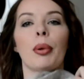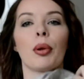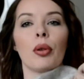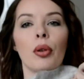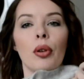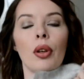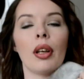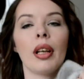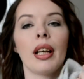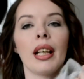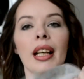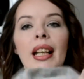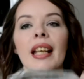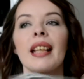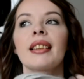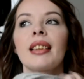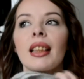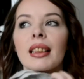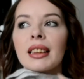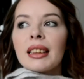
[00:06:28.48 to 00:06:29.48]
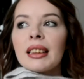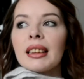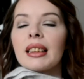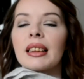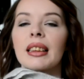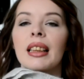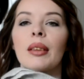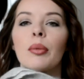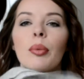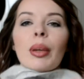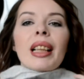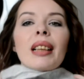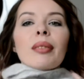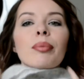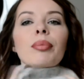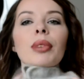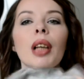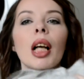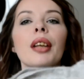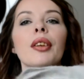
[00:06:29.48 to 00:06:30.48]
but it doesn't, when
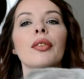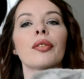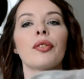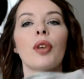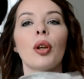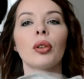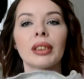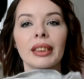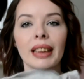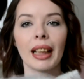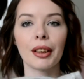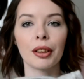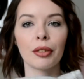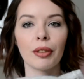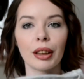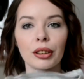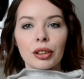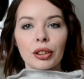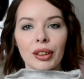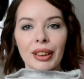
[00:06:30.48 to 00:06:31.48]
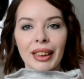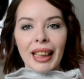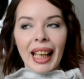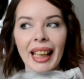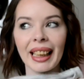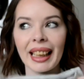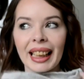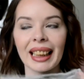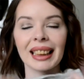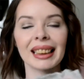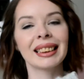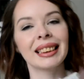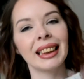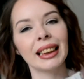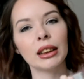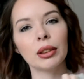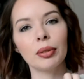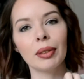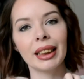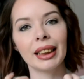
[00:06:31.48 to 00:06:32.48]
it kind of folds down around your neck, it
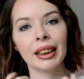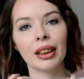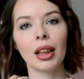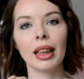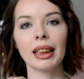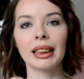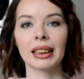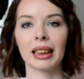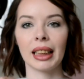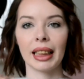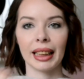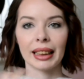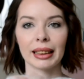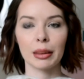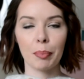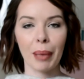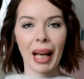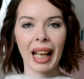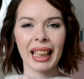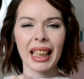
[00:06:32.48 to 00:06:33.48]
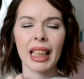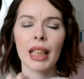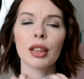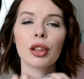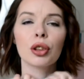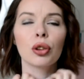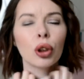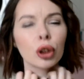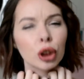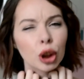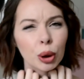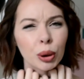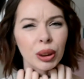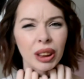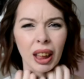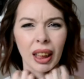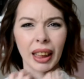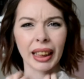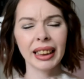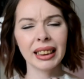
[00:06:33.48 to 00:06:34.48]
sits really nicely. It's baggy, it's not too
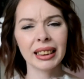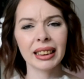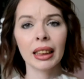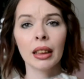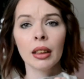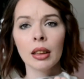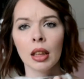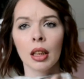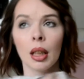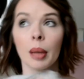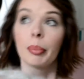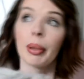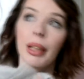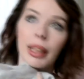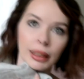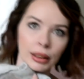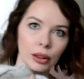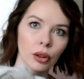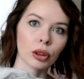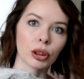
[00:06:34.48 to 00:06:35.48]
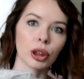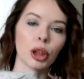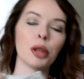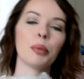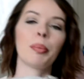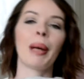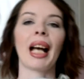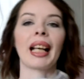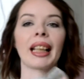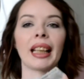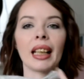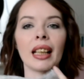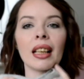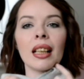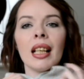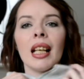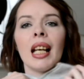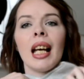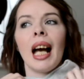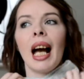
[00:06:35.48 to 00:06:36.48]
tight, but it's not too
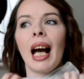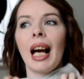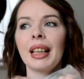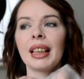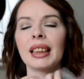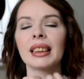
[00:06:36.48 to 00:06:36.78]
baggy. And